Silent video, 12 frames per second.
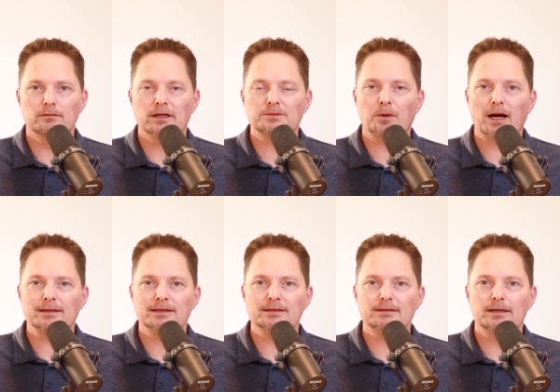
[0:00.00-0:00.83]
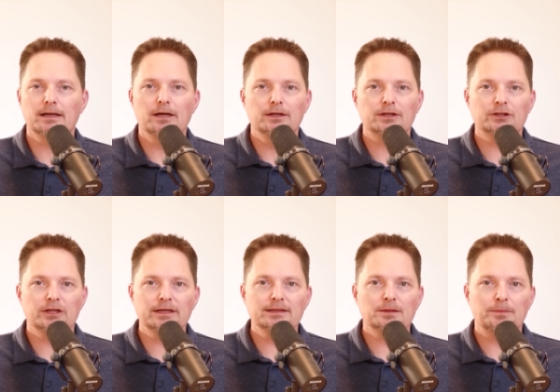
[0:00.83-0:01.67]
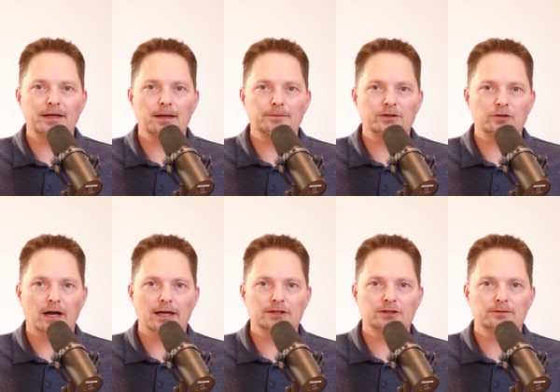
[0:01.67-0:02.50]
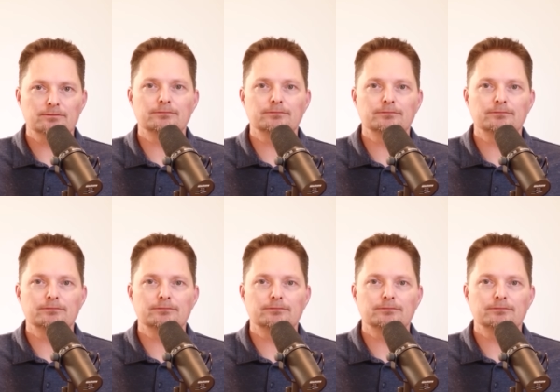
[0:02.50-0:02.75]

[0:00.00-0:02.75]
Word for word: Let's practice. Does she need to pick up the trash?